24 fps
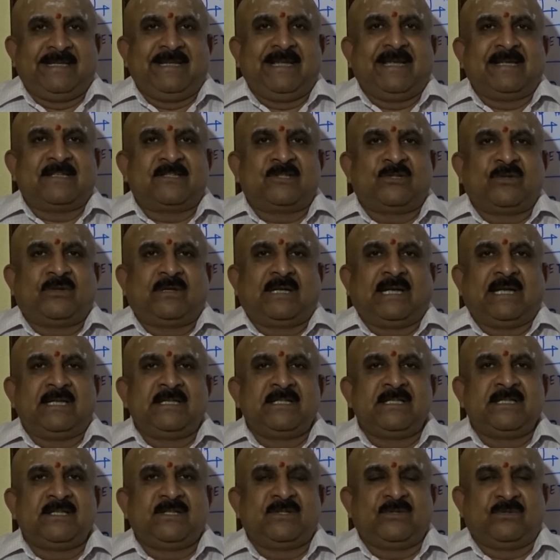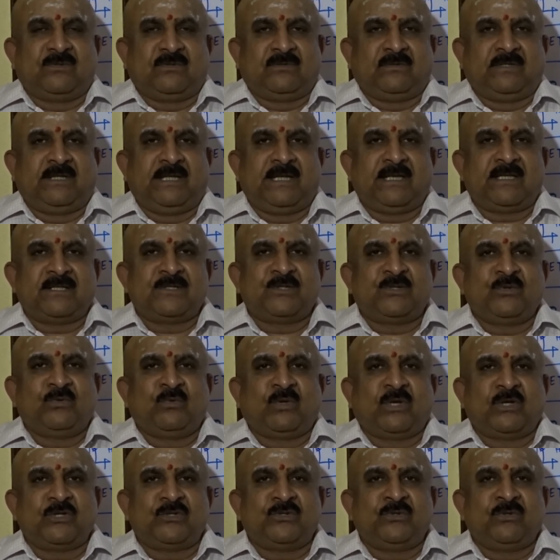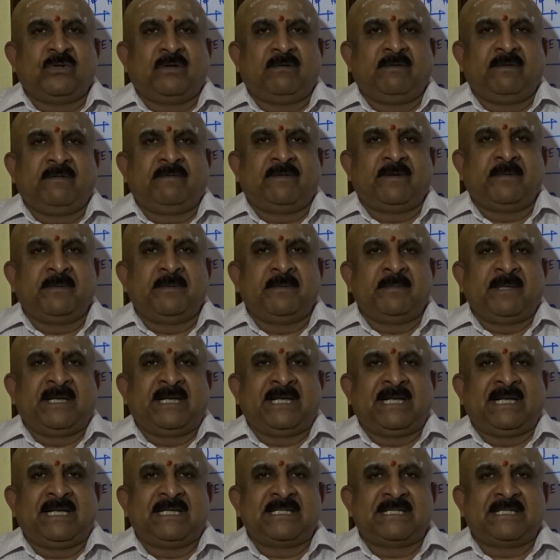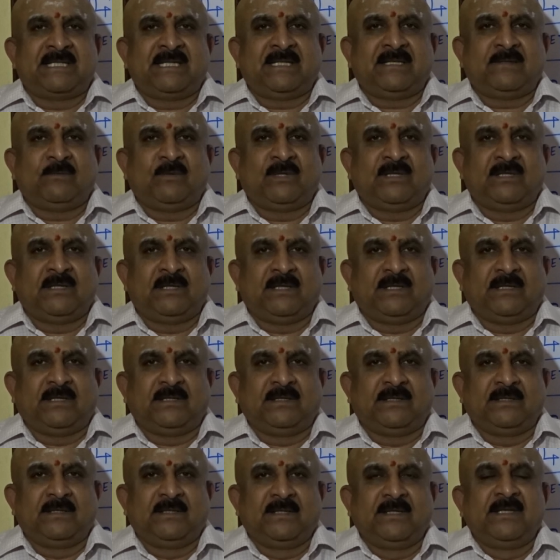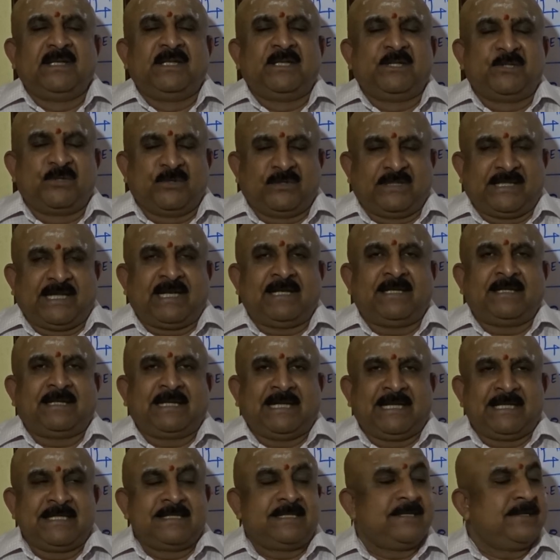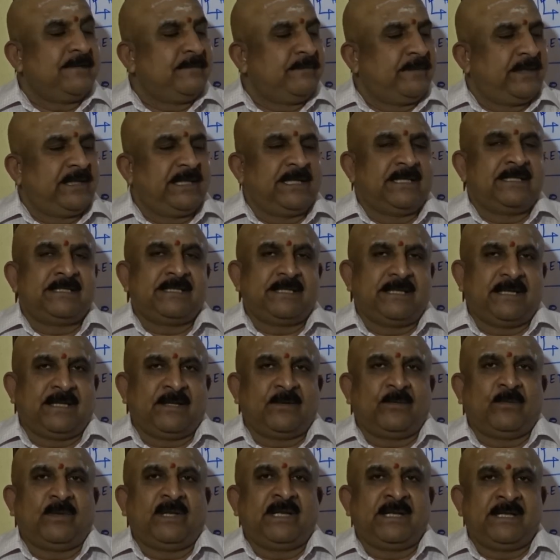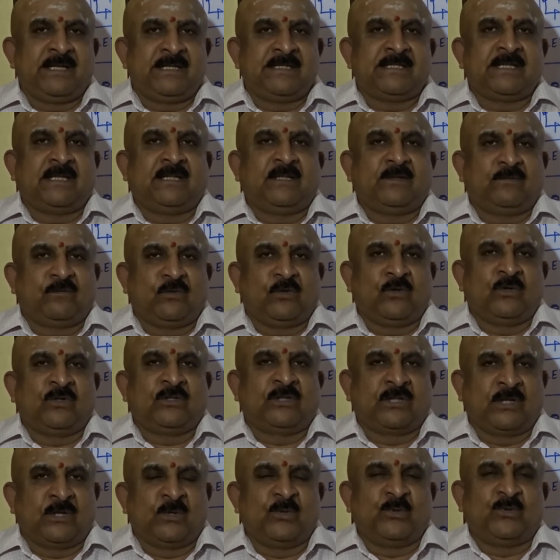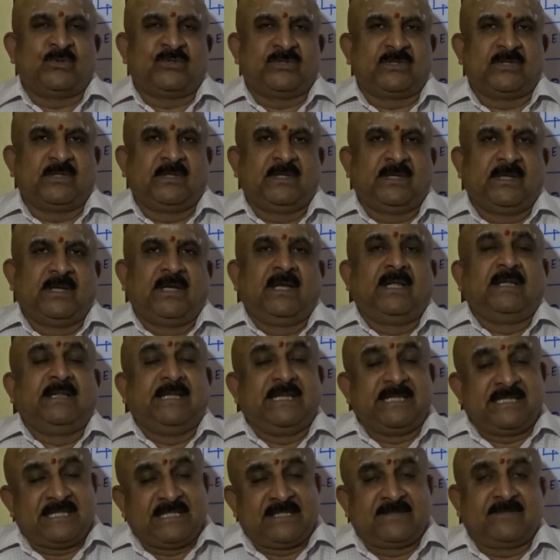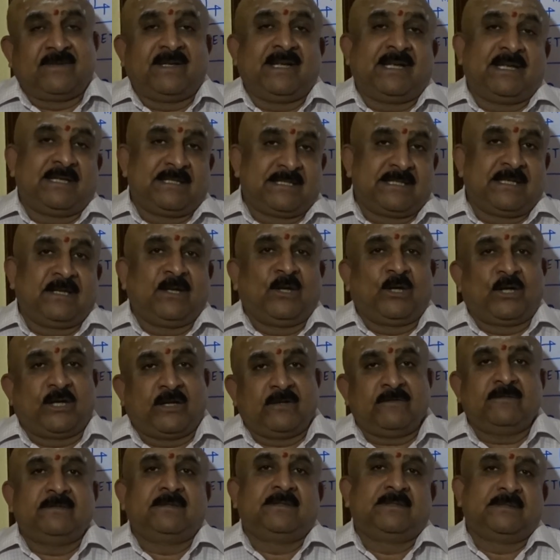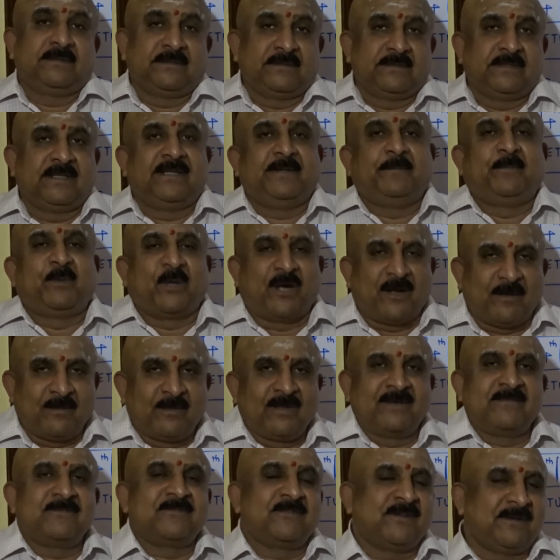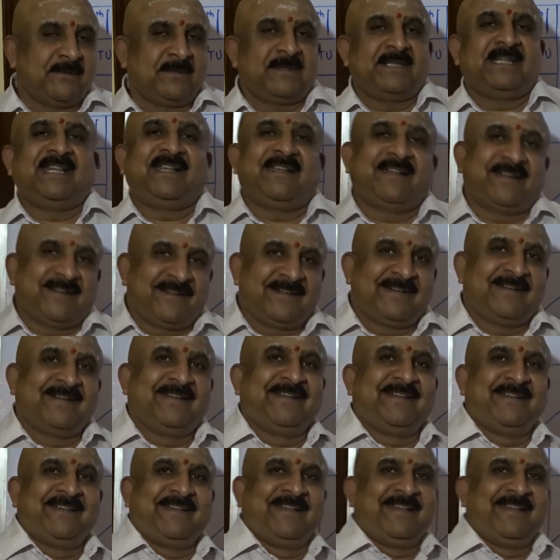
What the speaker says: He has to cleanse you. He has to wash you away from the materialistic world. So that cleansing begins here when he is at the fourth house. This is why I said a lot of problems will be there.